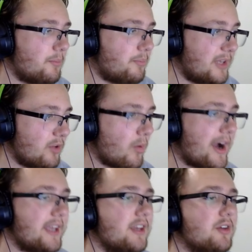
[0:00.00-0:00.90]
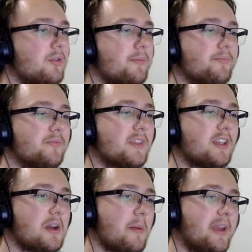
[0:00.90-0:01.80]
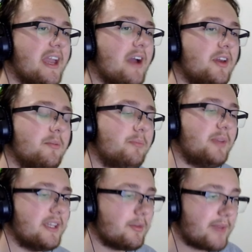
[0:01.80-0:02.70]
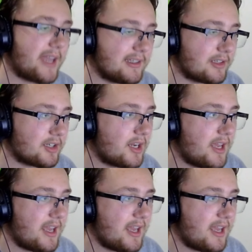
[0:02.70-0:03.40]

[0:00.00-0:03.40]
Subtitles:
BYU coming out and beating Baylor.